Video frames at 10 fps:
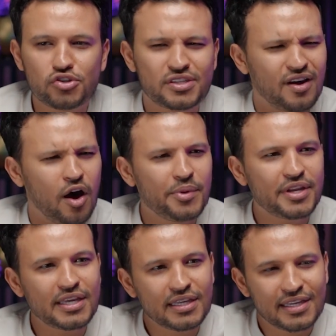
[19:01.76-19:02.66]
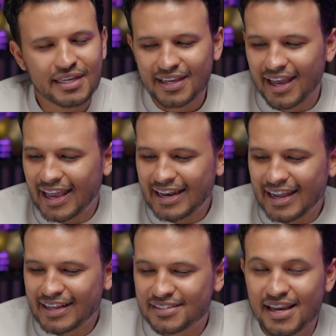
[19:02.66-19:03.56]
use comedy
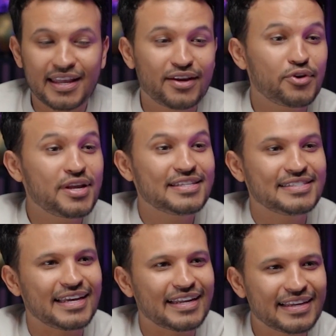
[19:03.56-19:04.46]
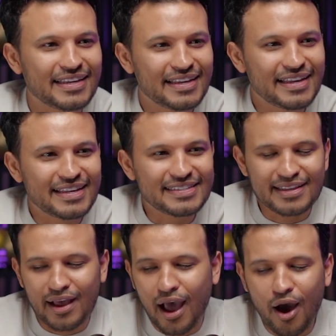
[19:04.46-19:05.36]
in selling real estate.
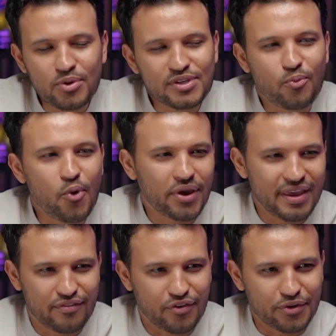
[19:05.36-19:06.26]
How is it working for